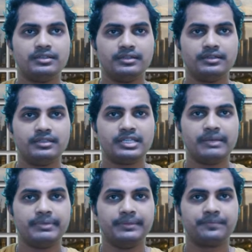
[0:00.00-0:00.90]
of
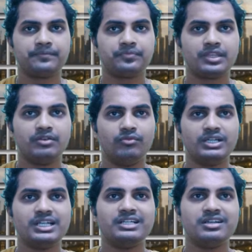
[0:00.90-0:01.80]
psychological
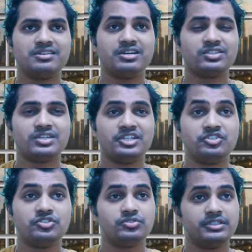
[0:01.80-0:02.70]
therapy.